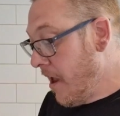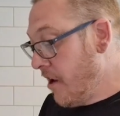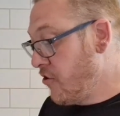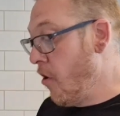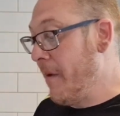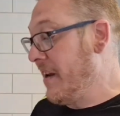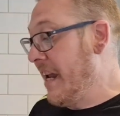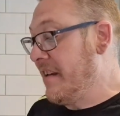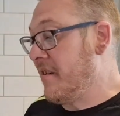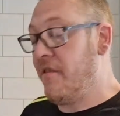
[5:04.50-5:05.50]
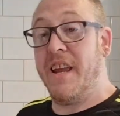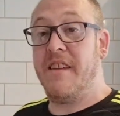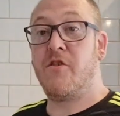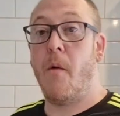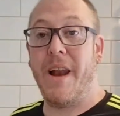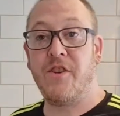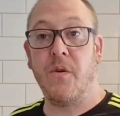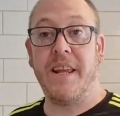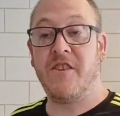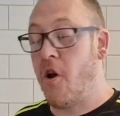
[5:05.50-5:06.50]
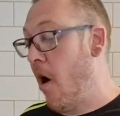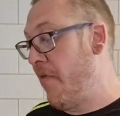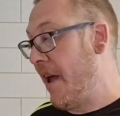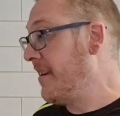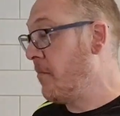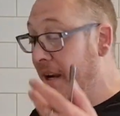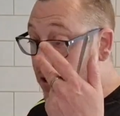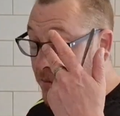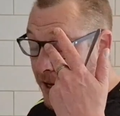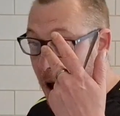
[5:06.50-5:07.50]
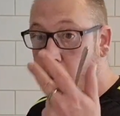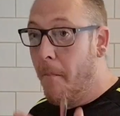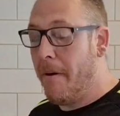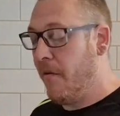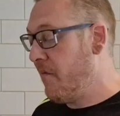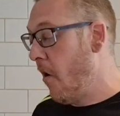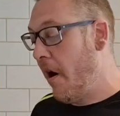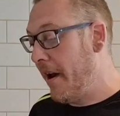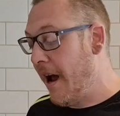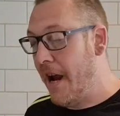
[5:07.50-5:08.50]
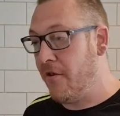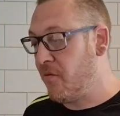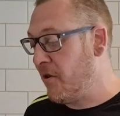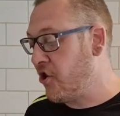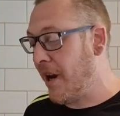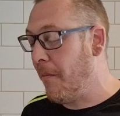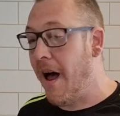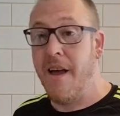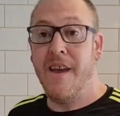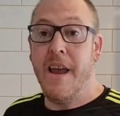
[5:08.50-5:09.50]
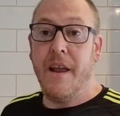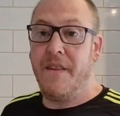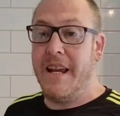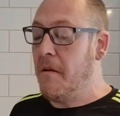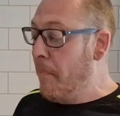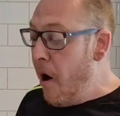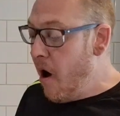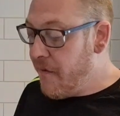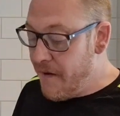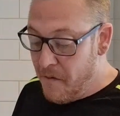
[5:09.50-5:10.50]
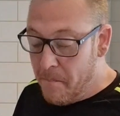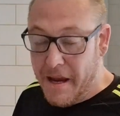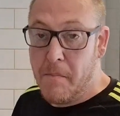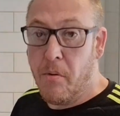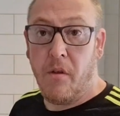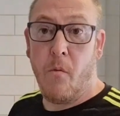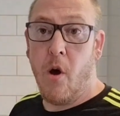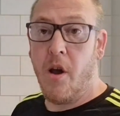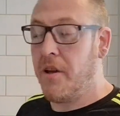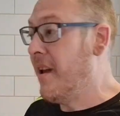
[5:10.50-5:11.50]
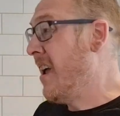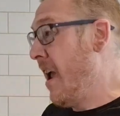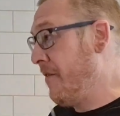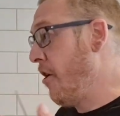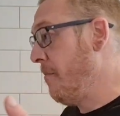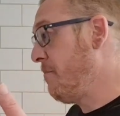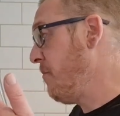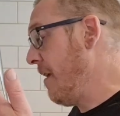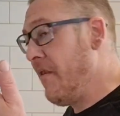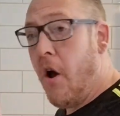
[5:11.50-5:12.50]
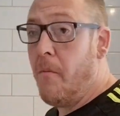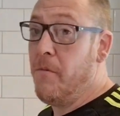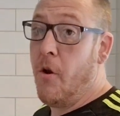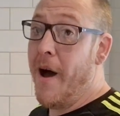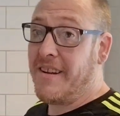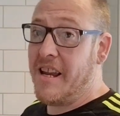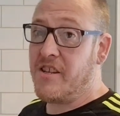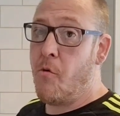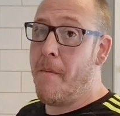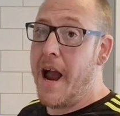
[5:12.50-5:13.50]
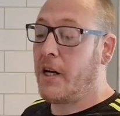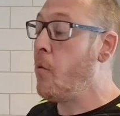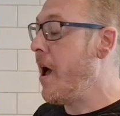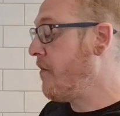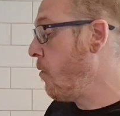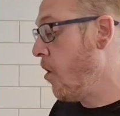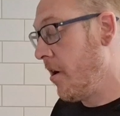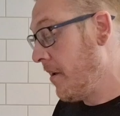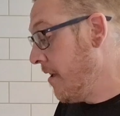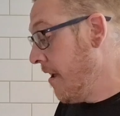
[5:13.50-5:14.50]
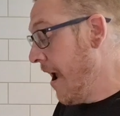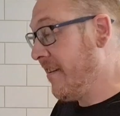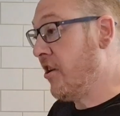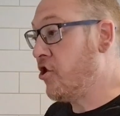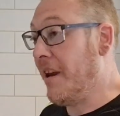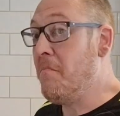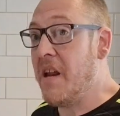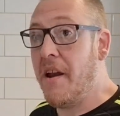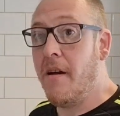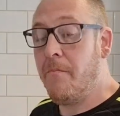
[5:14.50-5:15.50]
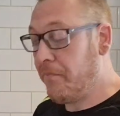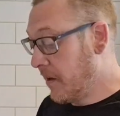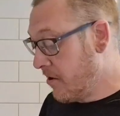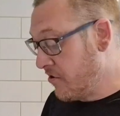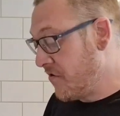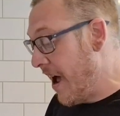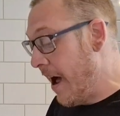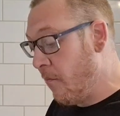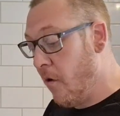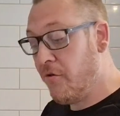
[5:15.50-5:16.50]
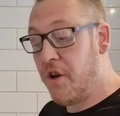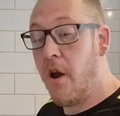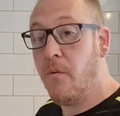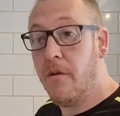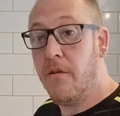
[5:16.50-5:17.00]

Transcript: Do you know what I mean? These, these sort, when I do these sort of things, and when it comes to like forty nine or something cheap like these are perfect for people that work. If you got, if you got, you know, access to a microwave at work, it's a cheap dinner because that will do